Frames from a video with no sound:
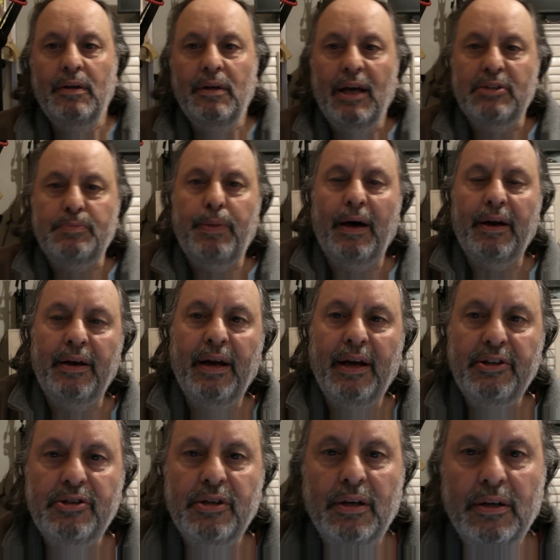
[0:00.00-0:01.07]
as part of
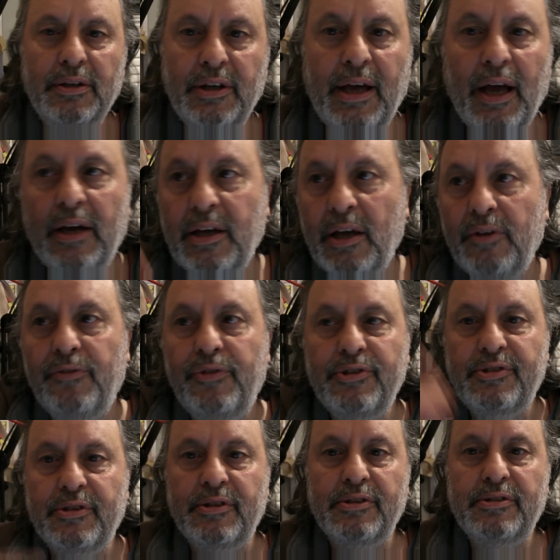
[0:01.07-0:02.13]
nature. You can't go and
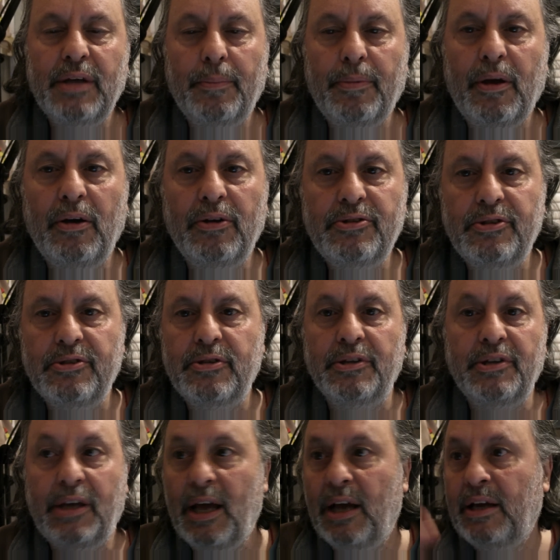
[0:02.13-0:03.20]
visit the subconscious, like
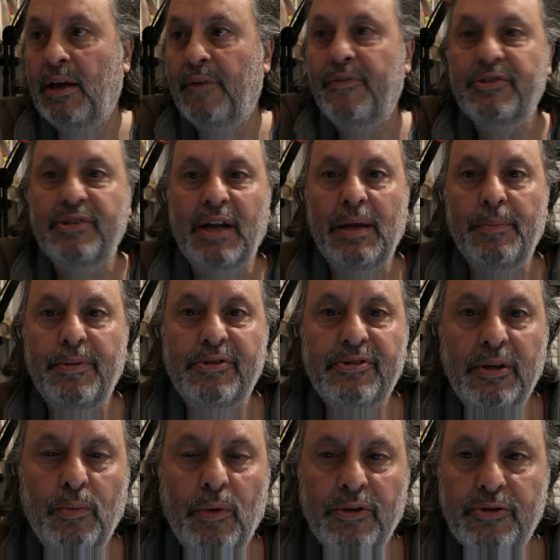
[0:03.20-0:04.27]
you can't go and visit
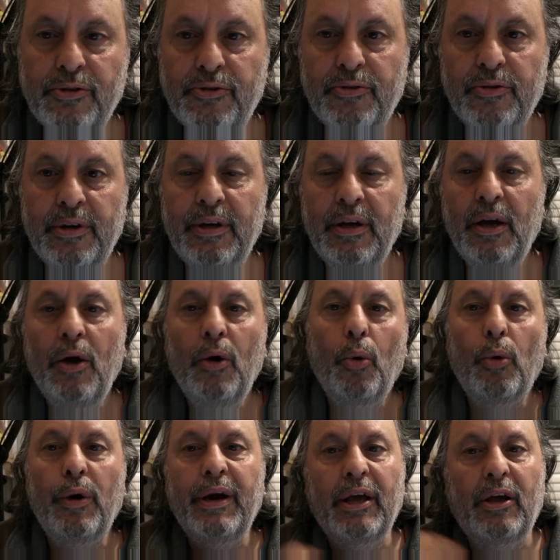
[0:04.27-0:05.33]
ABC 123
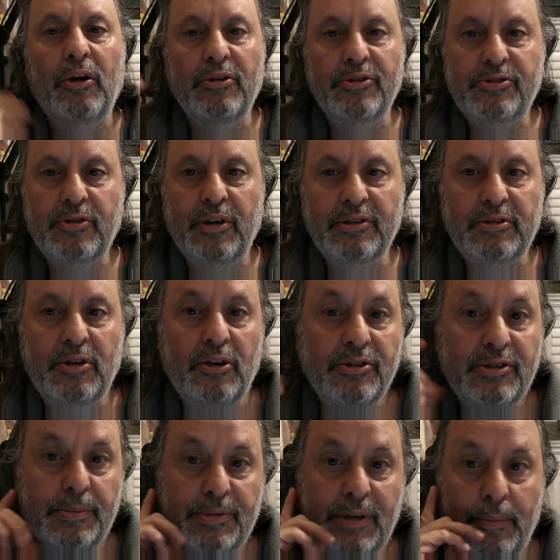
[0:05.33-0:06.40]
or any constructs,
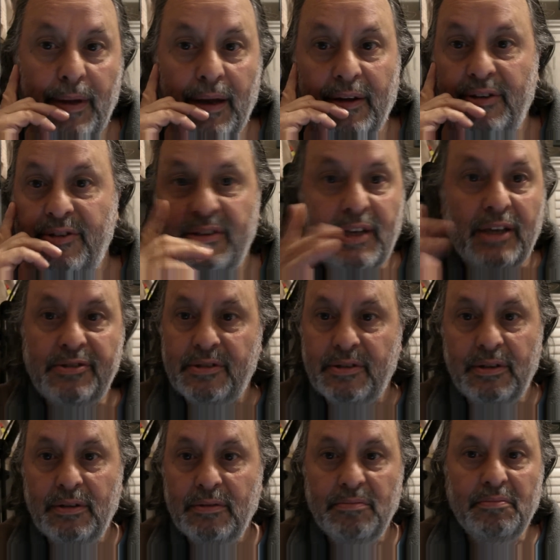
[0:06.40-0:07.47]
concepts come out of it, because it doesn't.
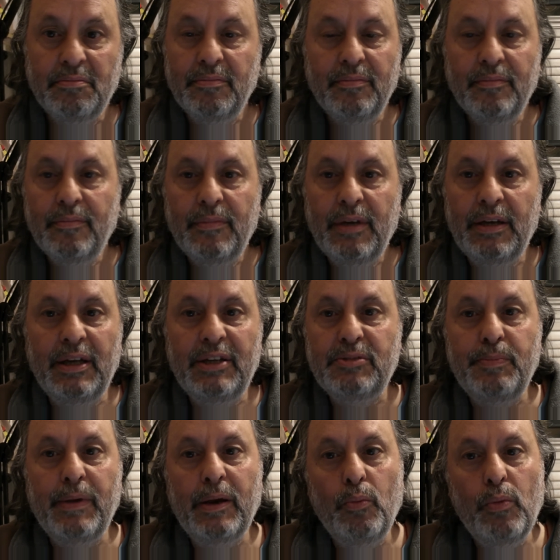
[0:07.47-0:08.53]
It needs
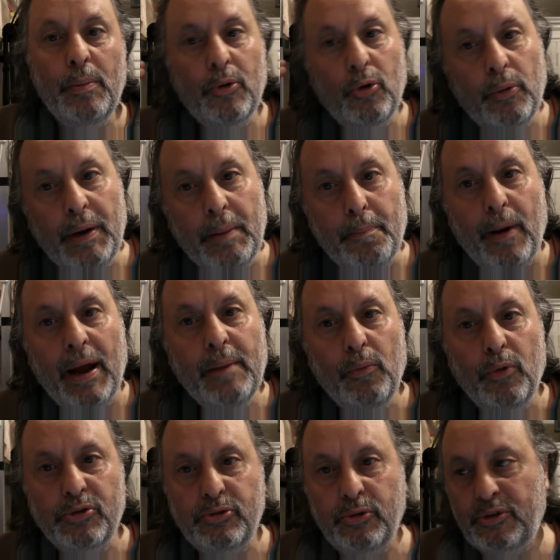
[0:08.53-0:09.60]
men and women already
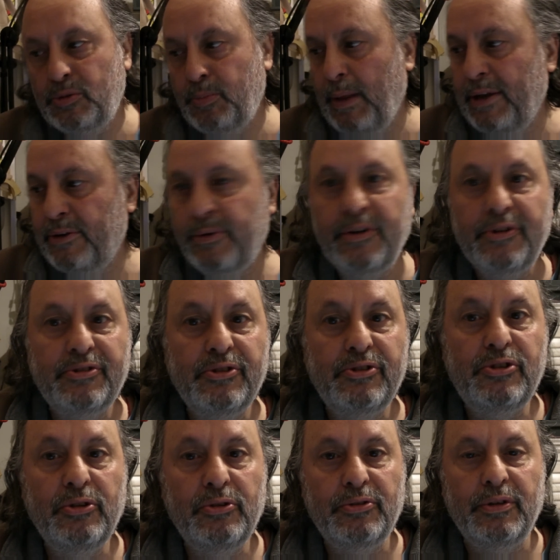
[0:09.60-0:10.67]
brainwashed to explain to innocent
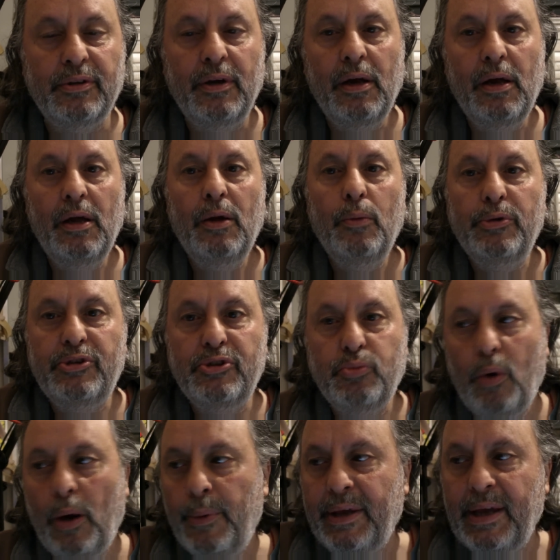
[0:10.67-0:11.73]
children, which is
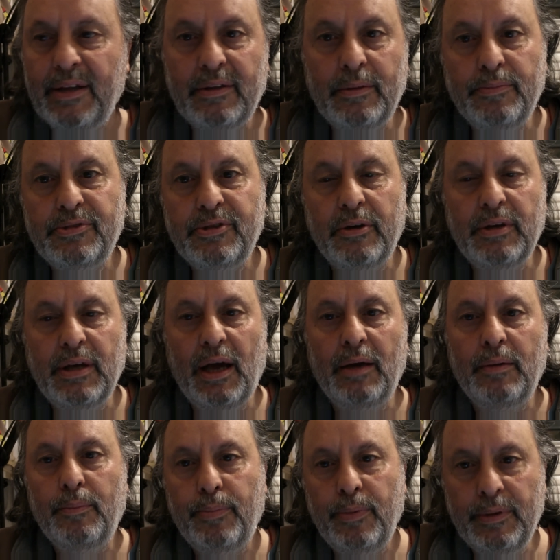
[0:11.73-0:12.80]
why we get them so young,